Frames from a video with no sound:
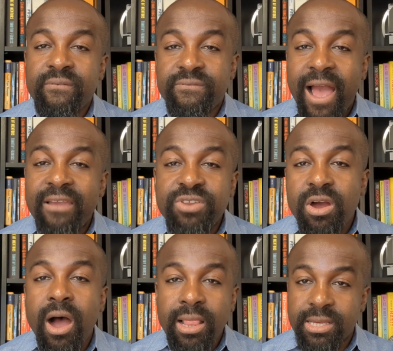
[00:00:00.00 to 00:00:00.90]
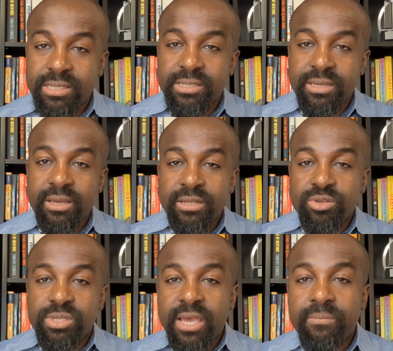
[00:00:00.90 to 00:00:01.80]
$5 to
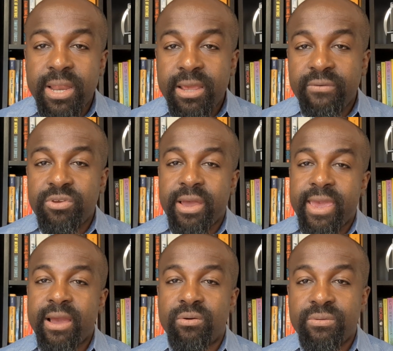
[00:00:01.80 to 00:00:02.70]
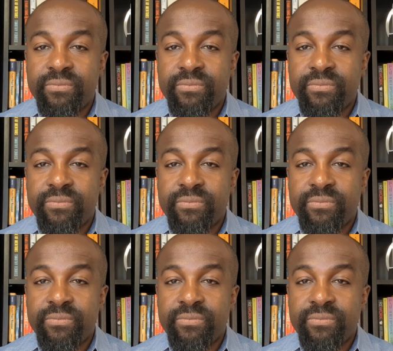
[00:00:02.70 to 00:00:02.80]
take money off your account.